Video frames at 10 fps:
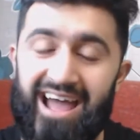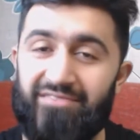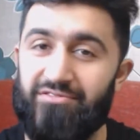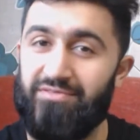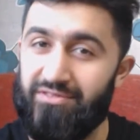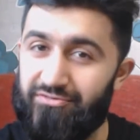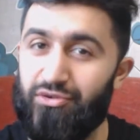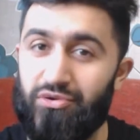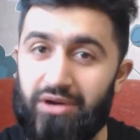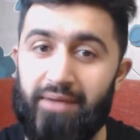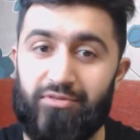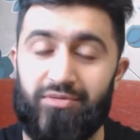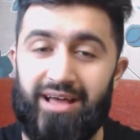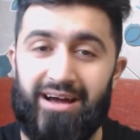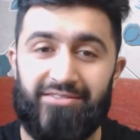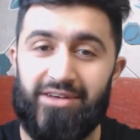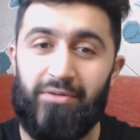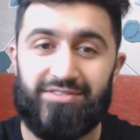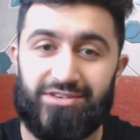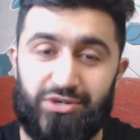I have a few gripes with that. I, I
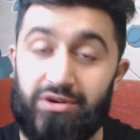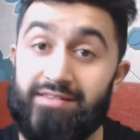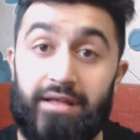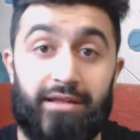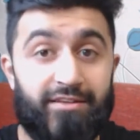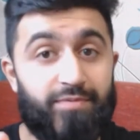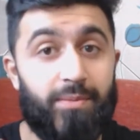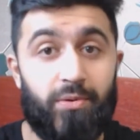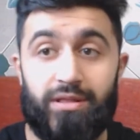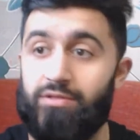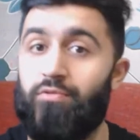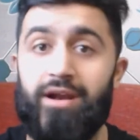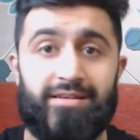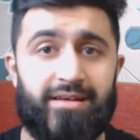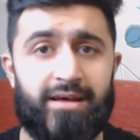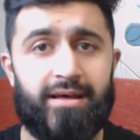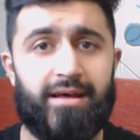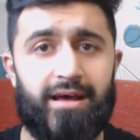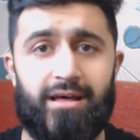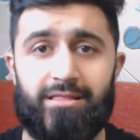wasn't sure, because a lot of people in the Reddit
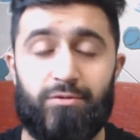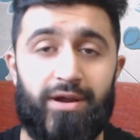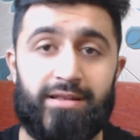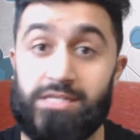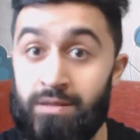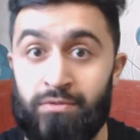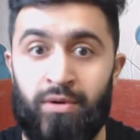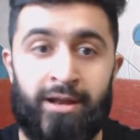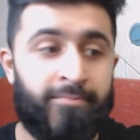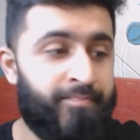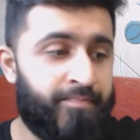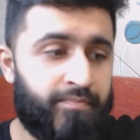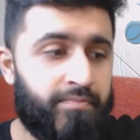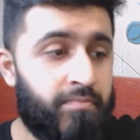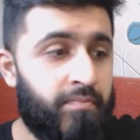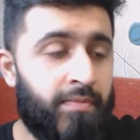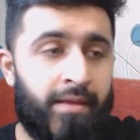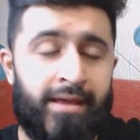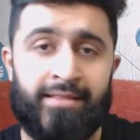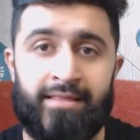uh, thread, subthread,
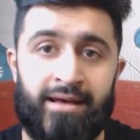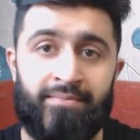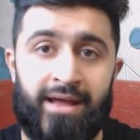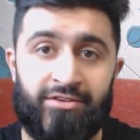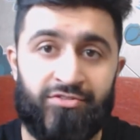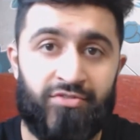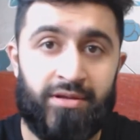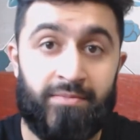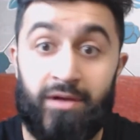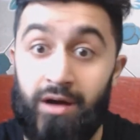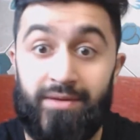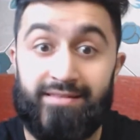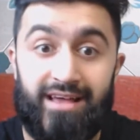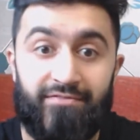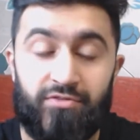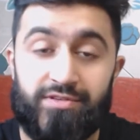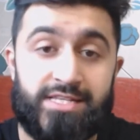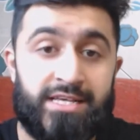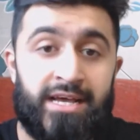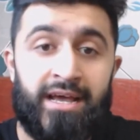in the manga stream comments
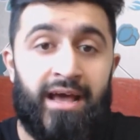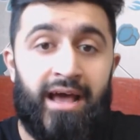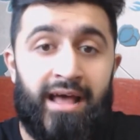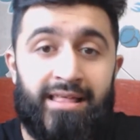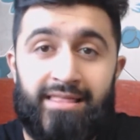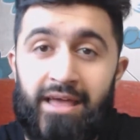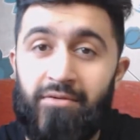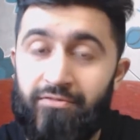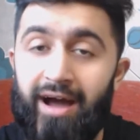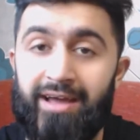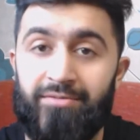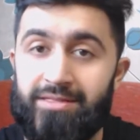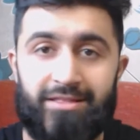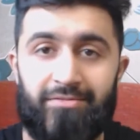afterwards, they were fine with it.